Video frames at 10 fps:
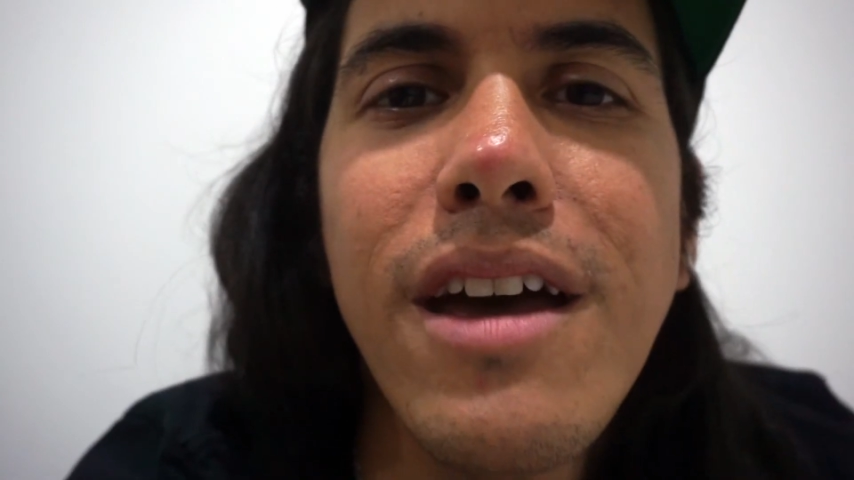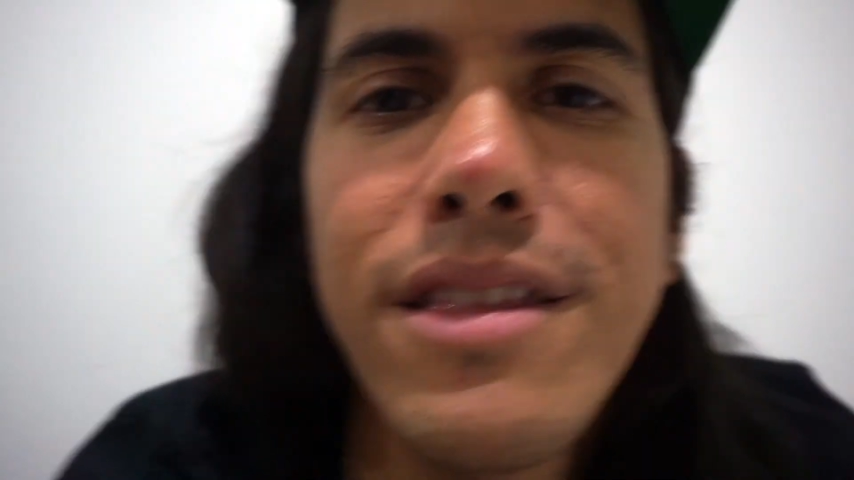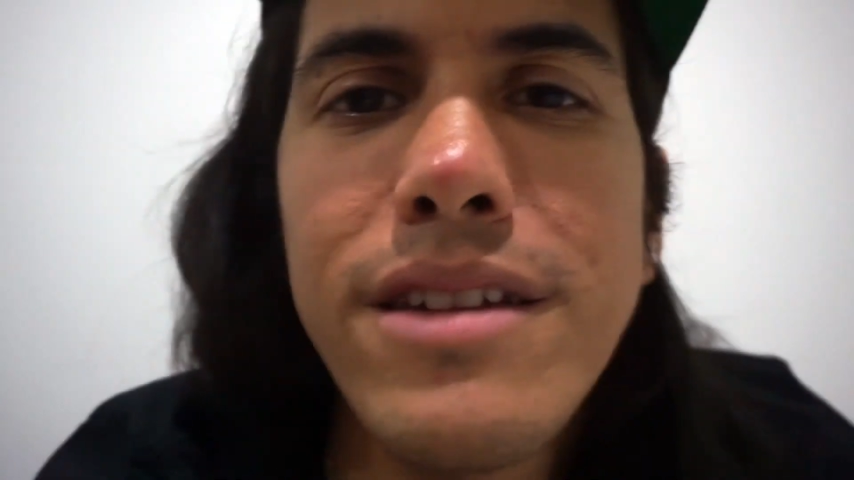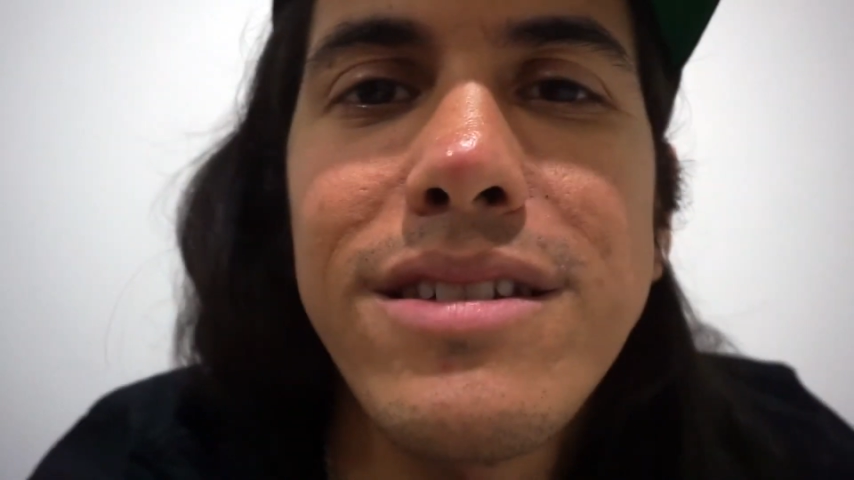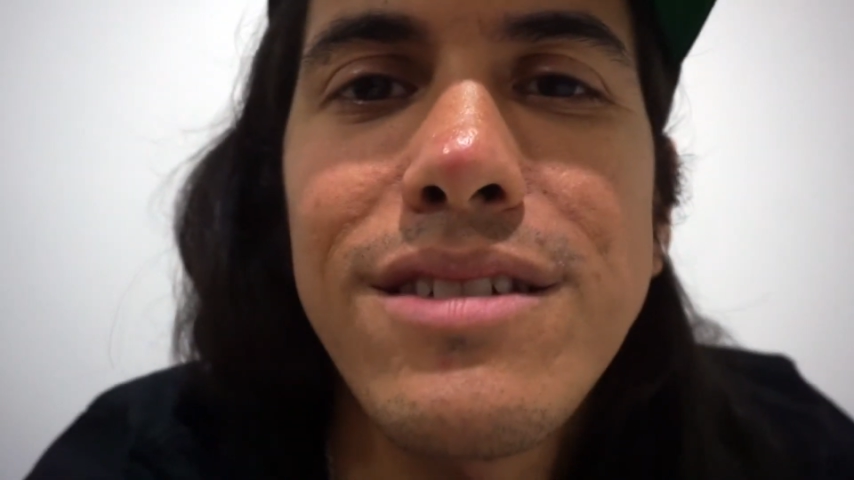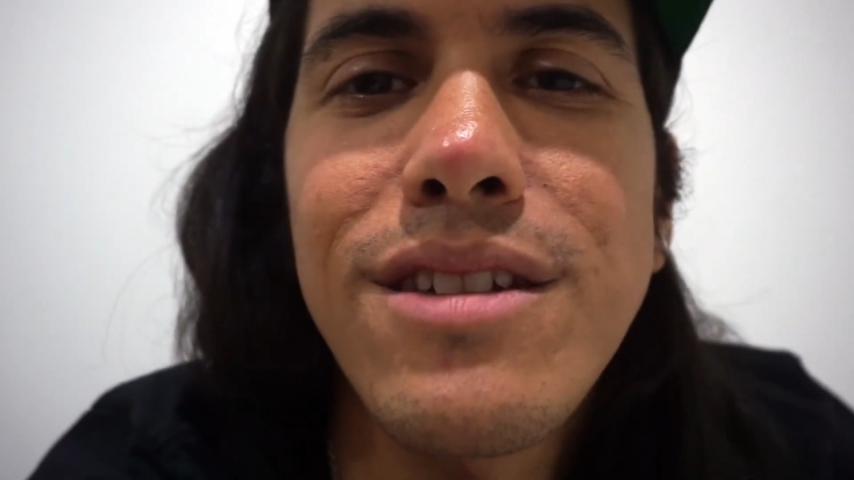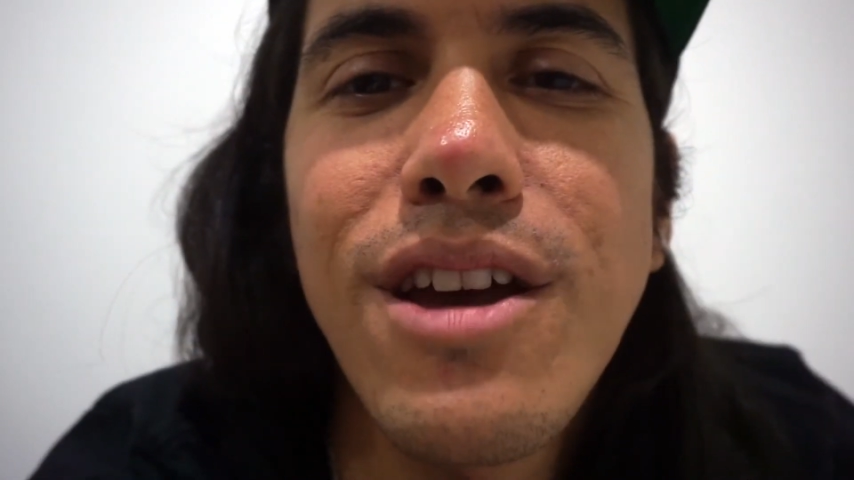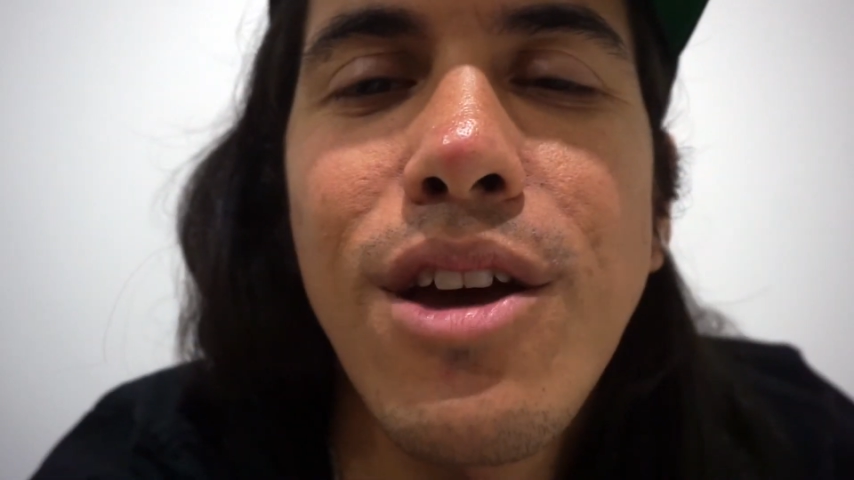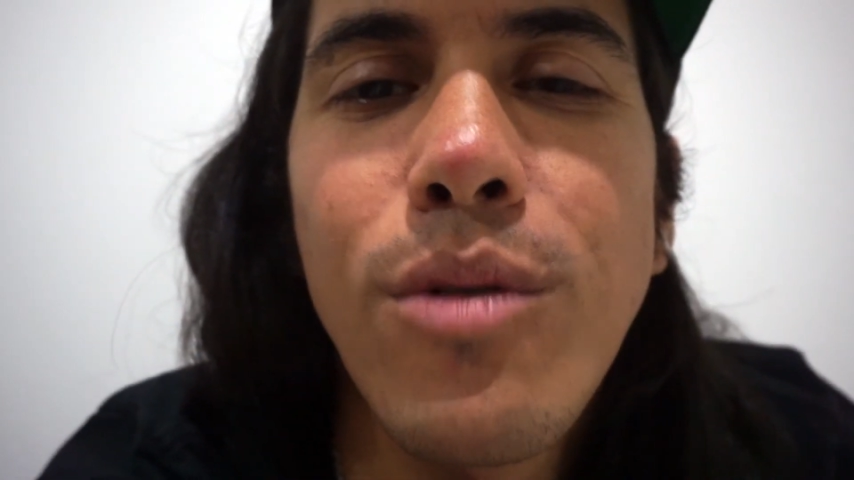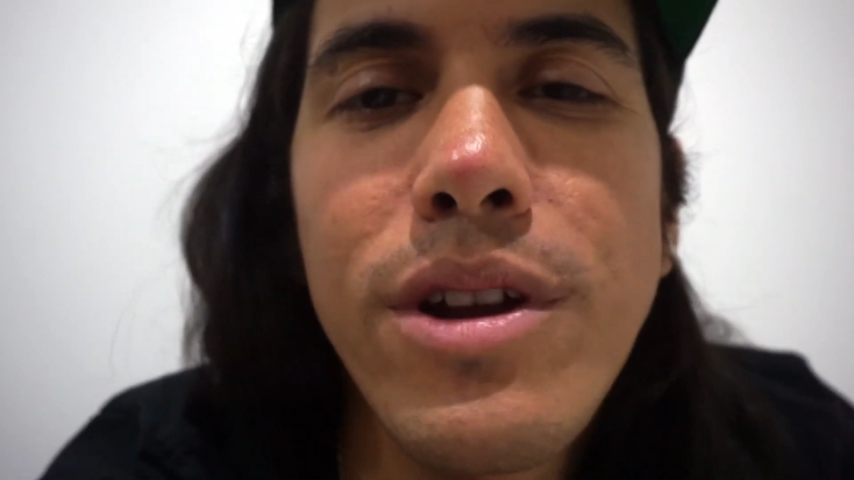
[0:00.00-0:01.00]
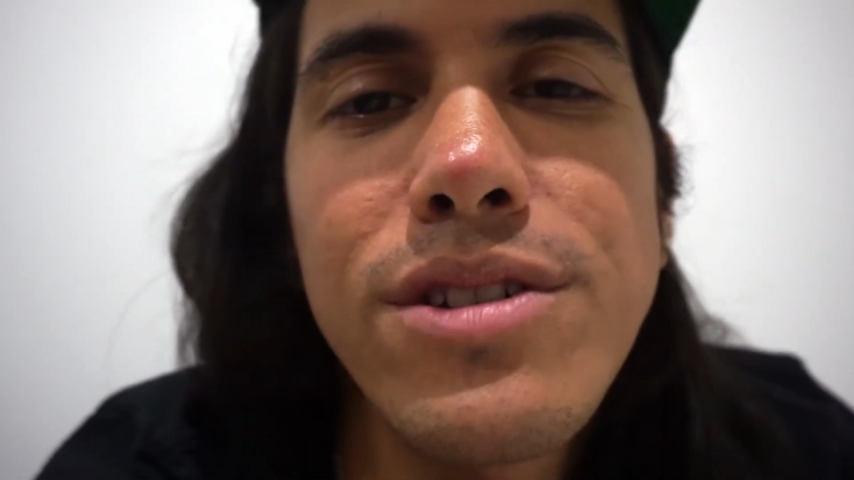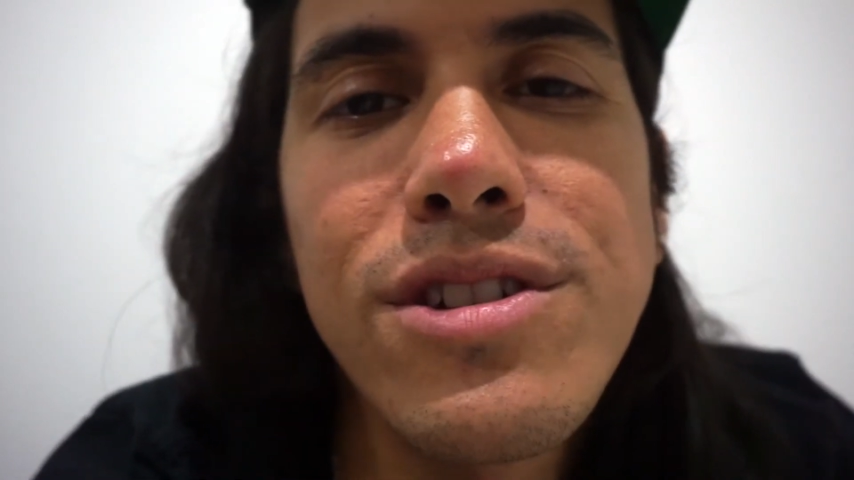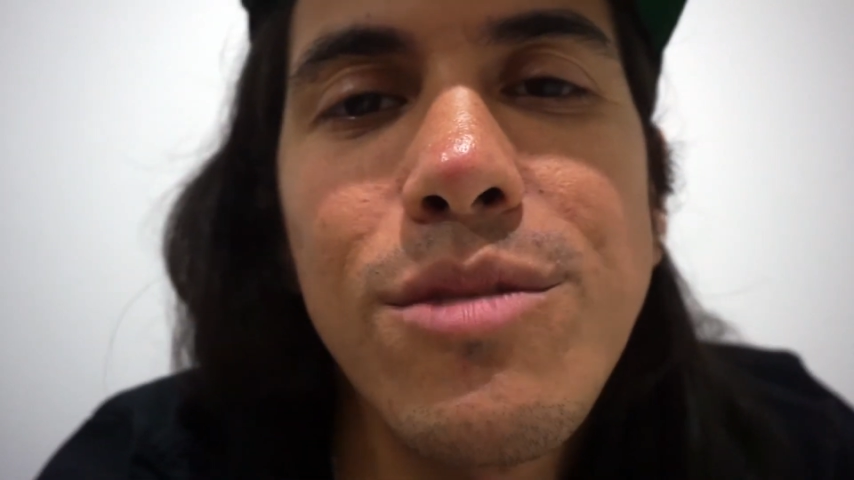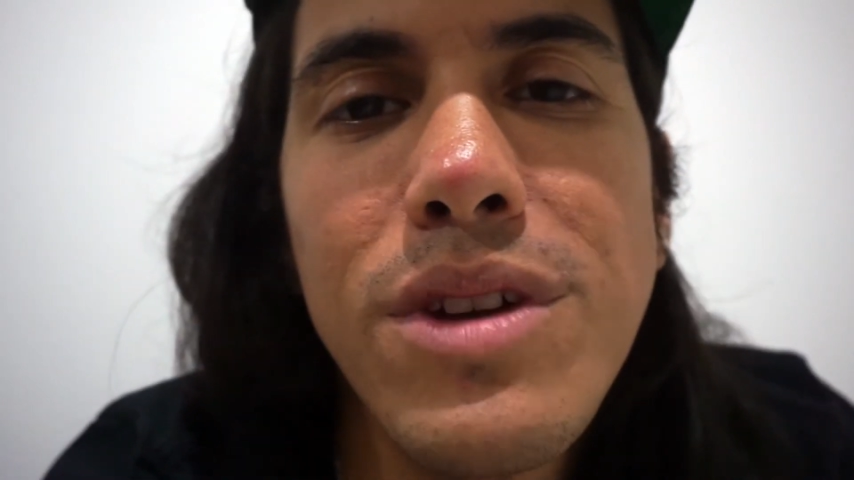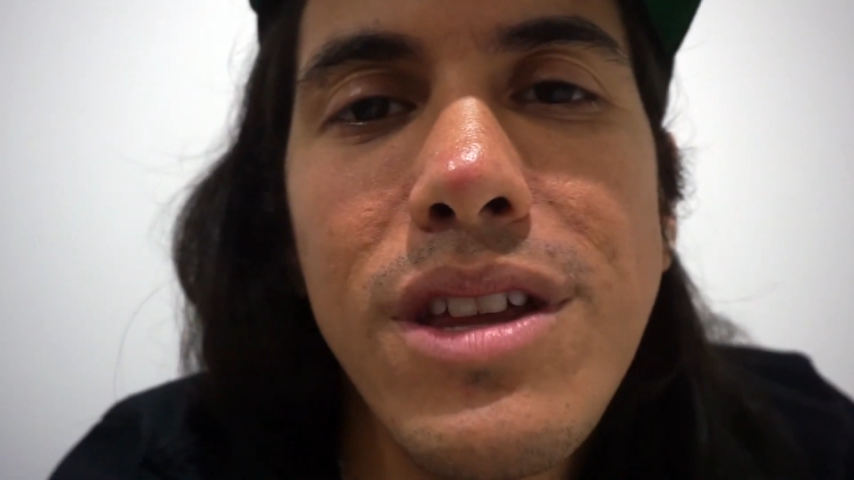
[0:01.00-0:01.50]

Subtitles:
this is what it should be,